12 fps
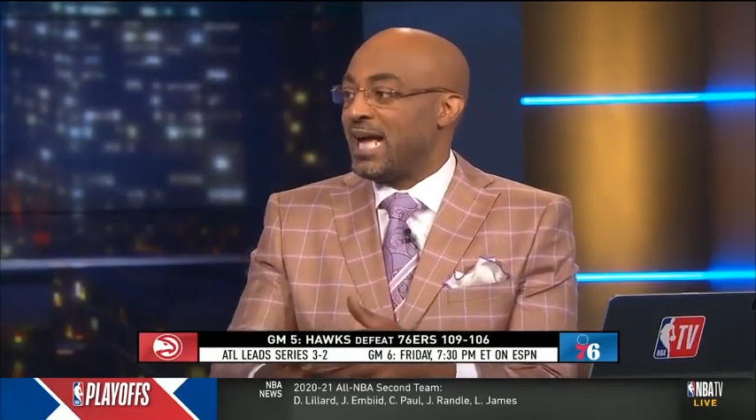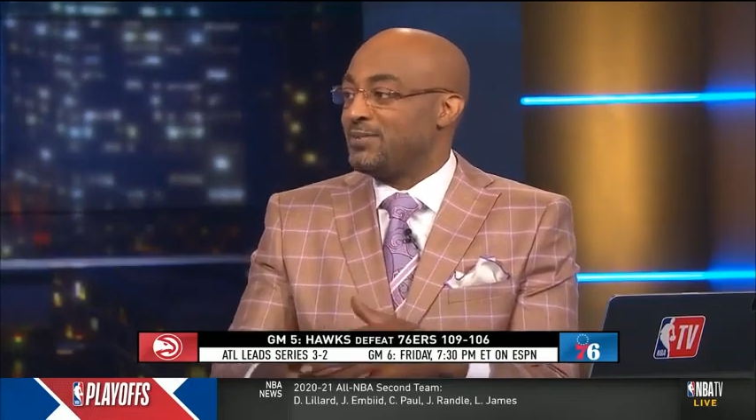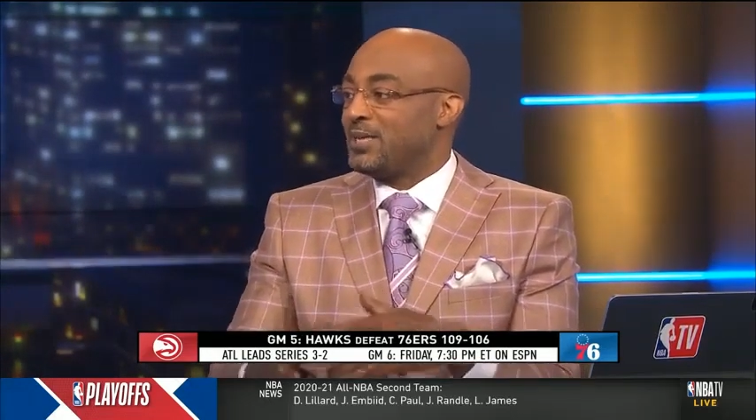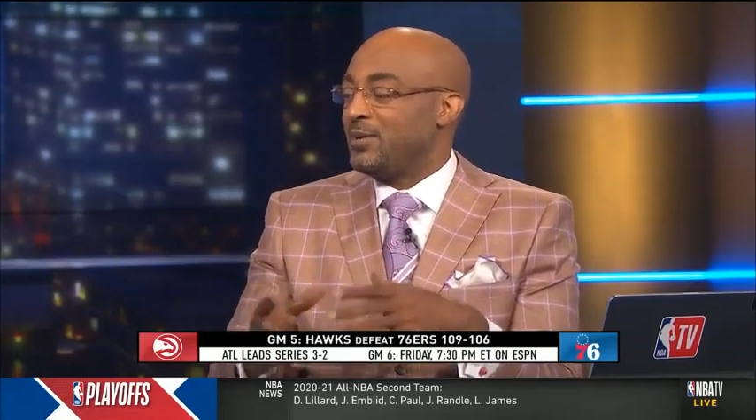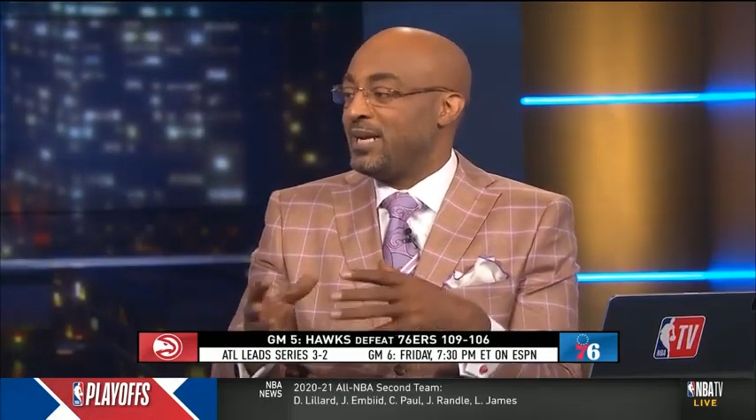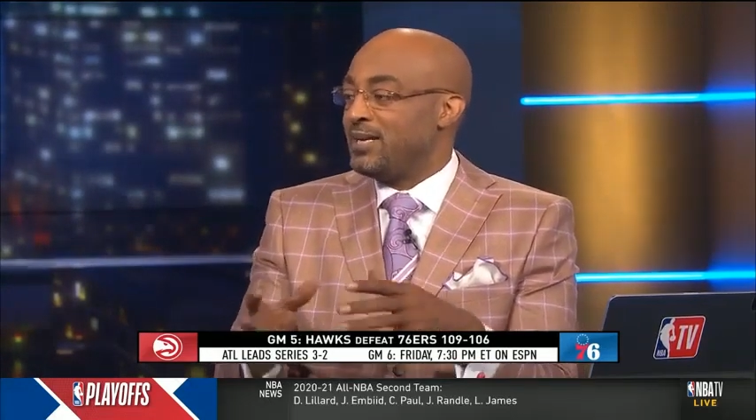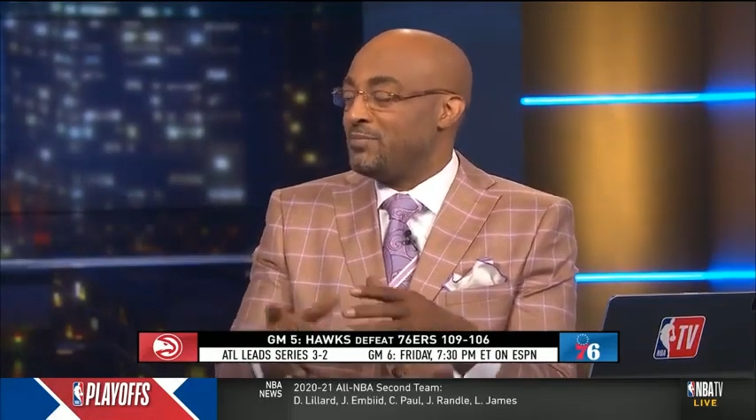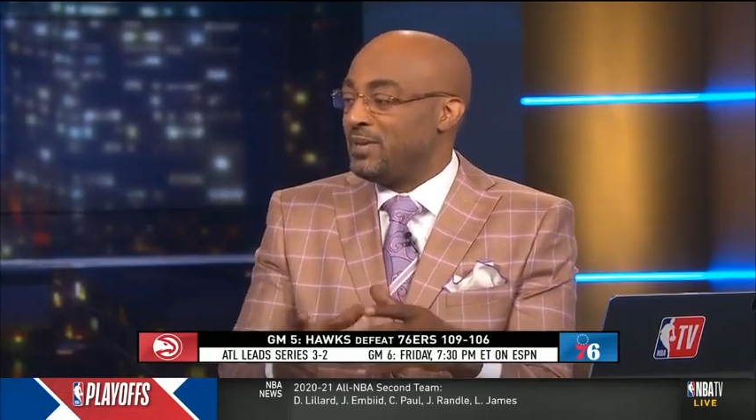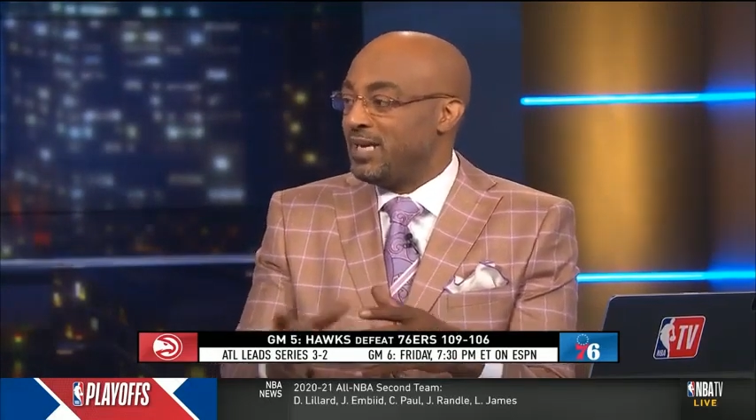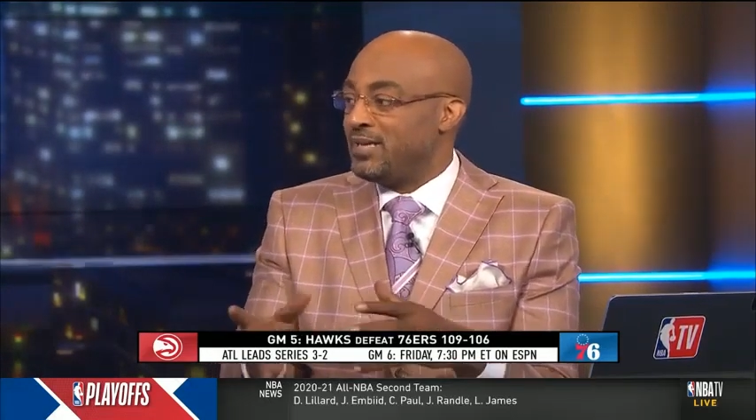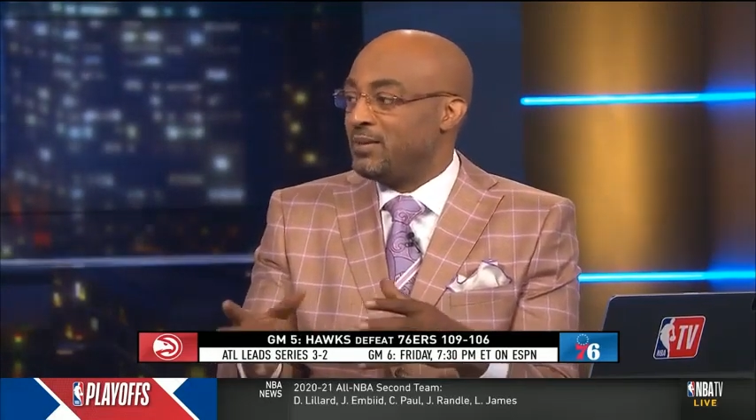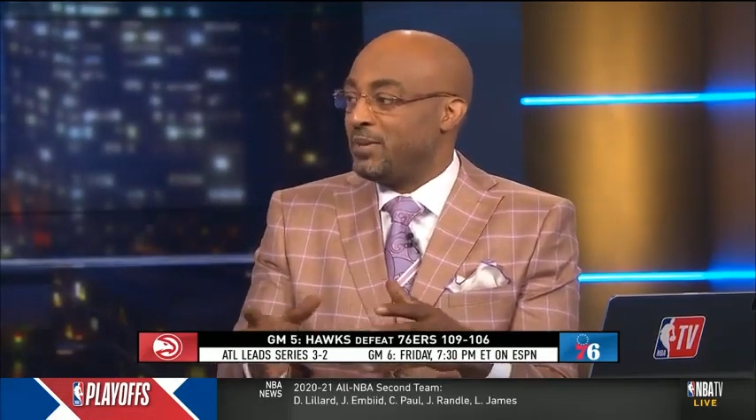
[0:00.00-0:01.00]
They were getting beat in
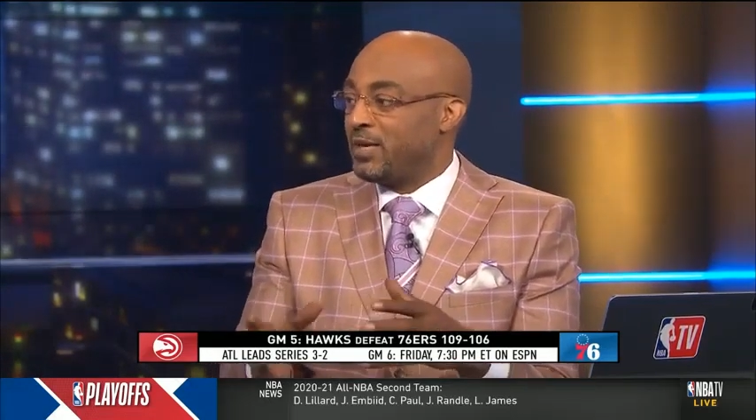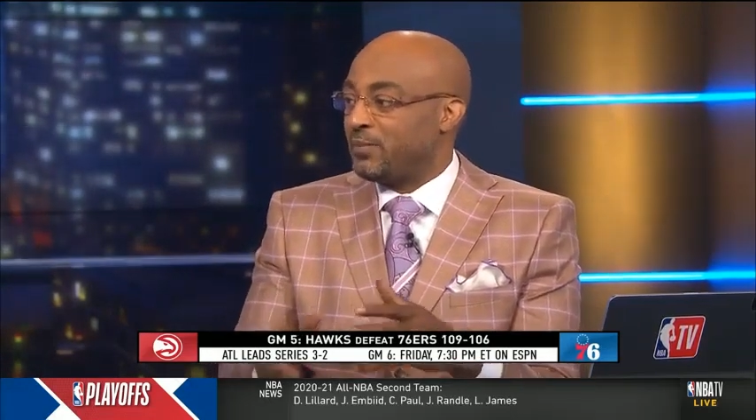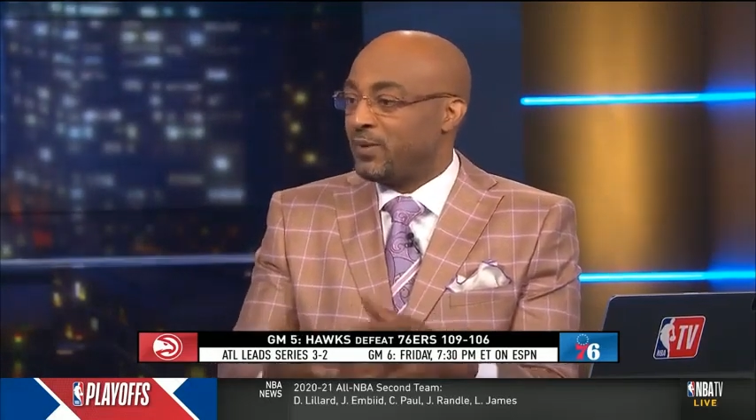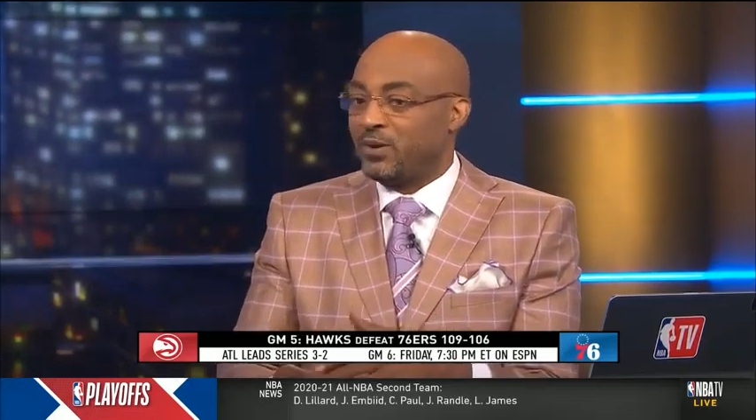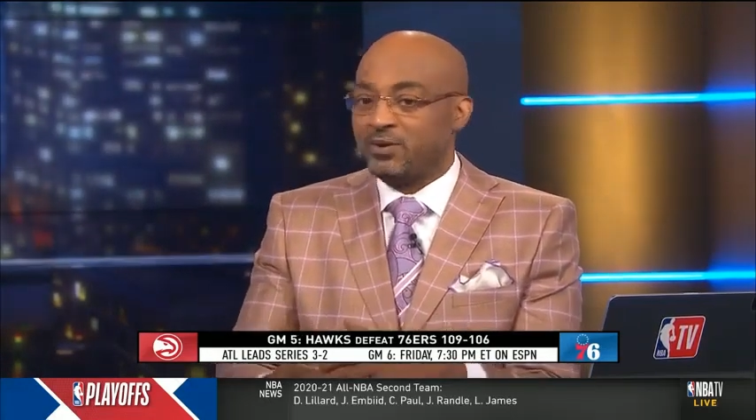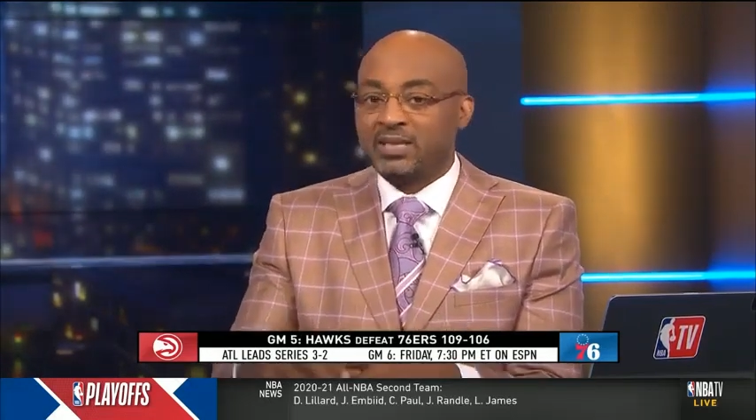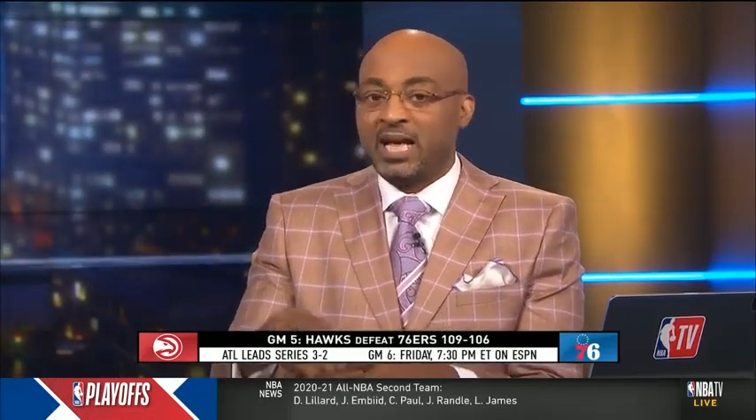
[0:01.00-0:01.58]
the mid-post.